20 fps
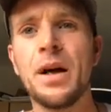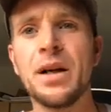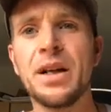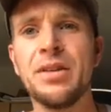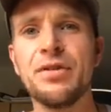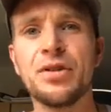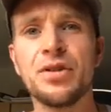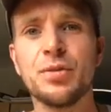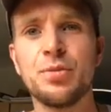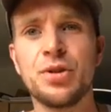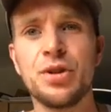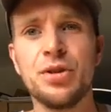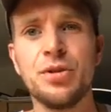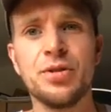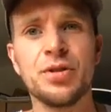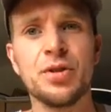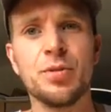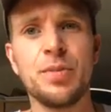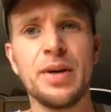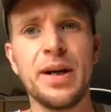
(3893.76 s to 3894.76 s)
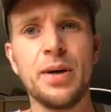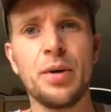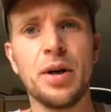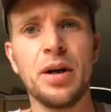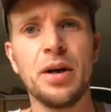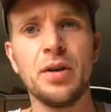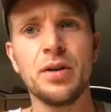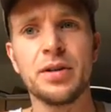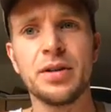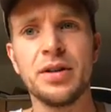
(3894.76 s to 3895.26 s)
I'll give you some tunes to play
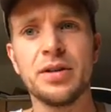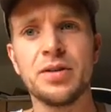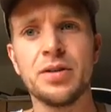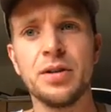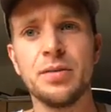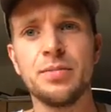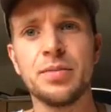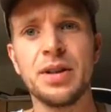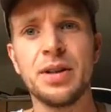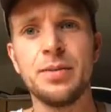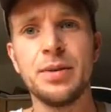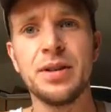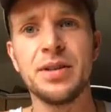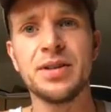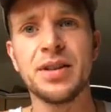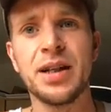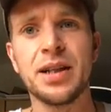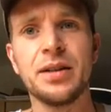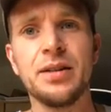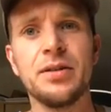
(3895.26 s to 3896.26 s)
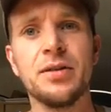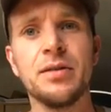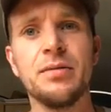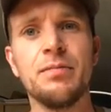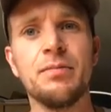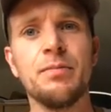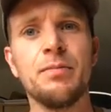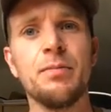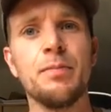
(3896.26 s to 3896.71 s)
while I look this up. Give me a second.